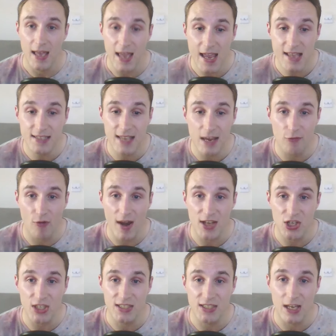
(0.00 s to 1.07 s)
It's a
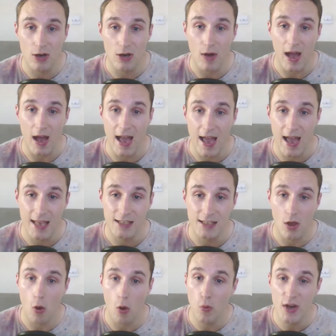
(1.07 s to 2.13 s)
Registeel,
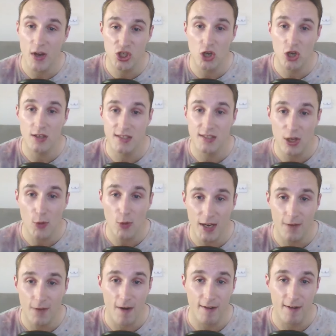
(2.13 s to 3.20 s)
and we should still be
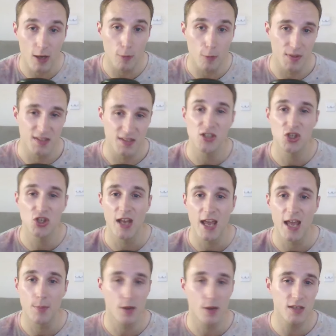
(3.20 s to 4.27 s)
in a very good position
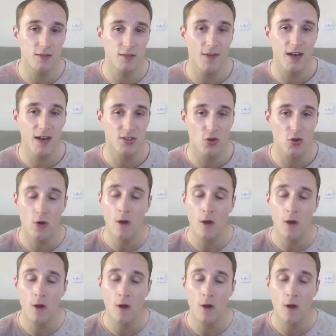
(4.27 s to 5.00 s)
here because Venusaur